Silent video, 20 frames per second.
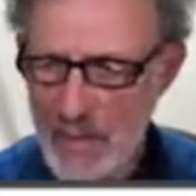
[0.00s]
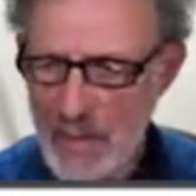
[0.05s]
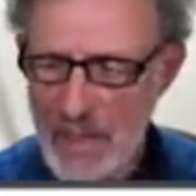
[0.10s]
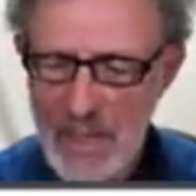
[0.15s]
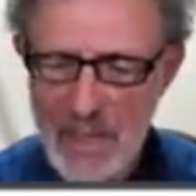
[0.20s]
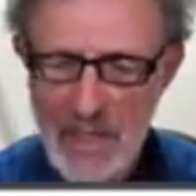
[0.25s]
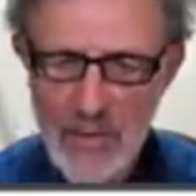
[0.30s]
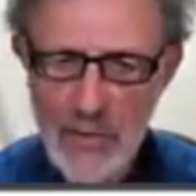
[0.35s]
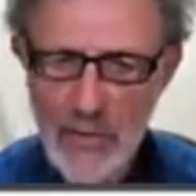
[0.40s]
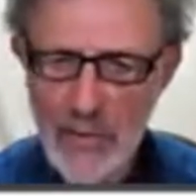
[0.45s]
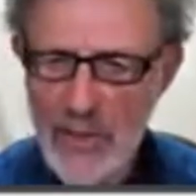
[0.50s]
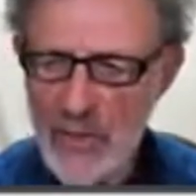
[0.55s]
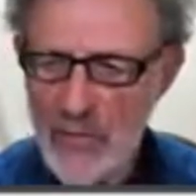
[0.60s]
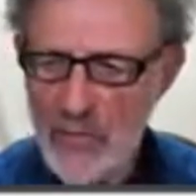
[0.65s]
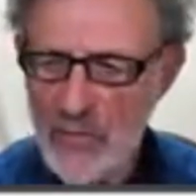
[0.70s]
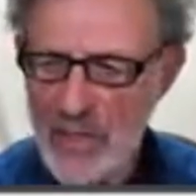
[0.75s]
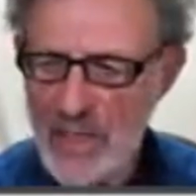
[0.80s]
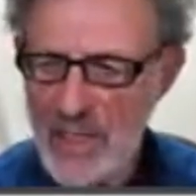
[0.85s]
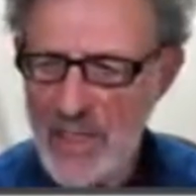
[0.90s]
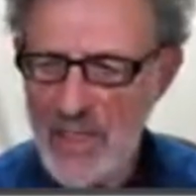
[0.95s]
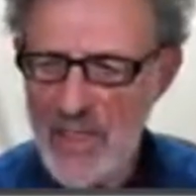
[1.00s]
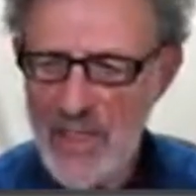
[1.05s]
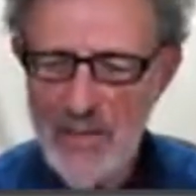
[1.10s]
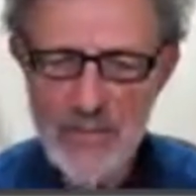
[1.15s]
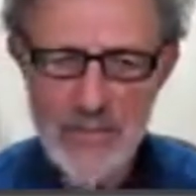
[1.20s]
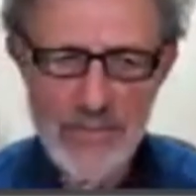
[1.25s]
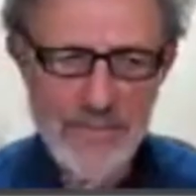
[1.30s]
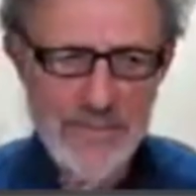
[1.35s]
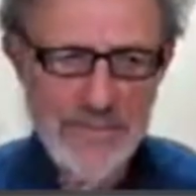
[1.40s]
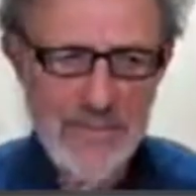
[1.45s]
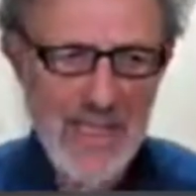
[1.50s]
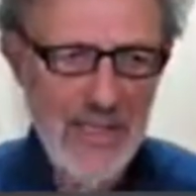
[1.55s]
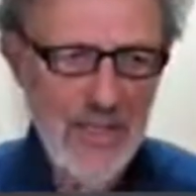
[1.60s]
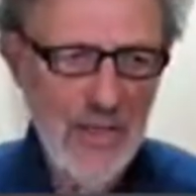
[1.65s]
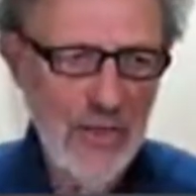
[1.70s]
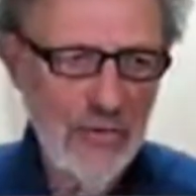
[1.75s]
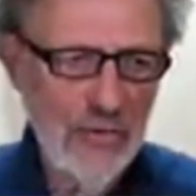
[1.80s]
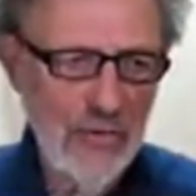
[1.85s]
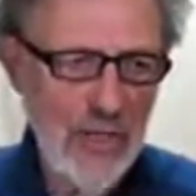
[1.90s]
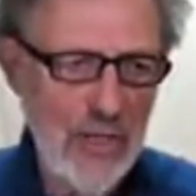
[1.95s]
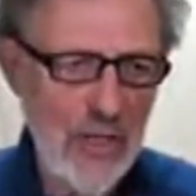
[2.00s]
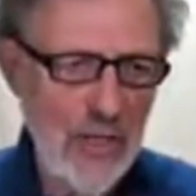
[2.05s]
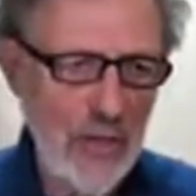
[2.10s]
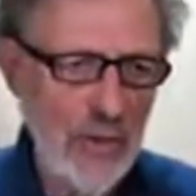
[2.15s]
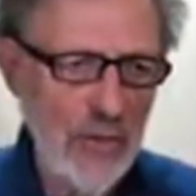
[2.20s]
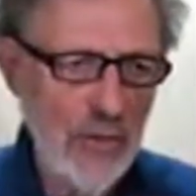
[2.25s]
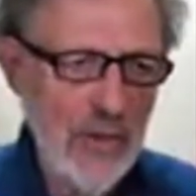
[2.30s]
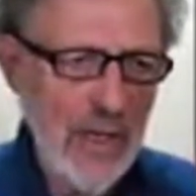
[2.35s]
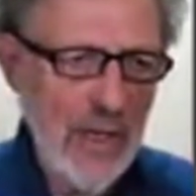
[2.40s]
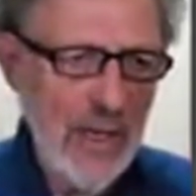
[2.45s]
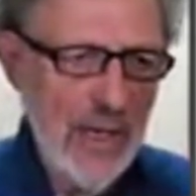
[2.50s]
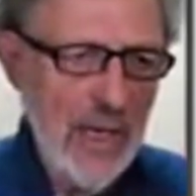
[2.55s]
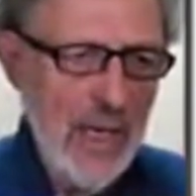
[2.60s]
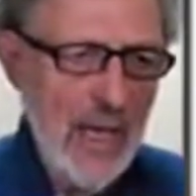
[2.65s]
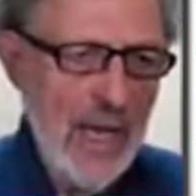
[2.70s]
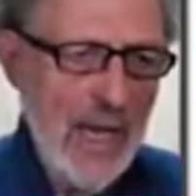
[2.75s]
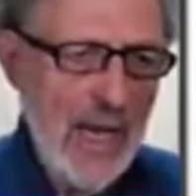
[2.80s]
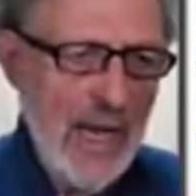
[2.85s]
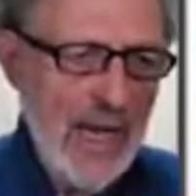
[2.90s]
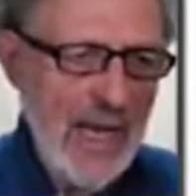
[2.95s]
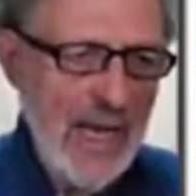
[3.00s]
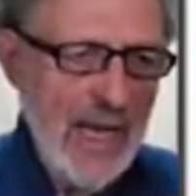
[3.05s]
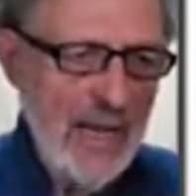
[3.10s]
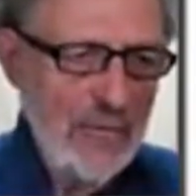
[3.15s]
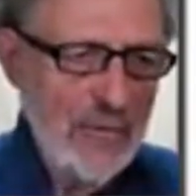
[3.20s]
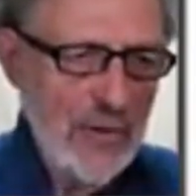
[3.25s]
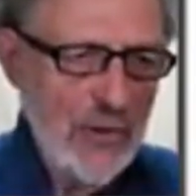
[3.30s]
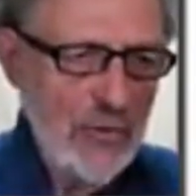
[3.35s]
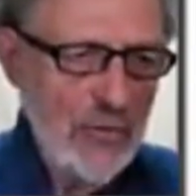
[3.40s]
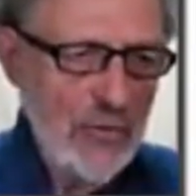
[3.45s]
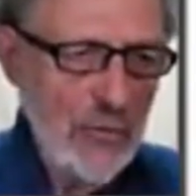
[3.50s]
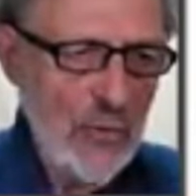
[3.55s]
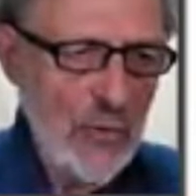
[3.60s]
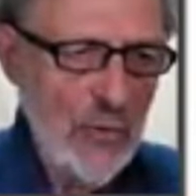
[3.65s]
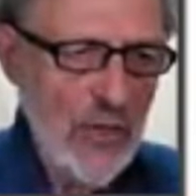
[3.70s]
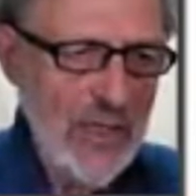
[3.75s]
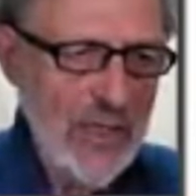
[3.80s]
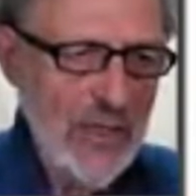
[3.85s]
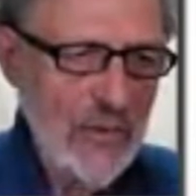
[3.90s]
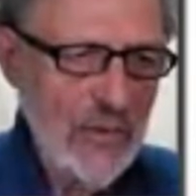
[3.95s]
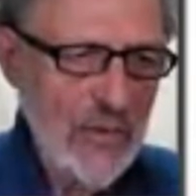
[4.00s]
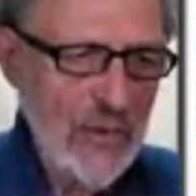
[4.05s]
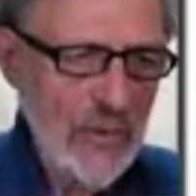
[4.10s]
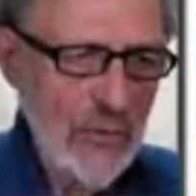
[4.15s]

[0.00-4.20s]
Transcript: And you can see in this code, I have a short.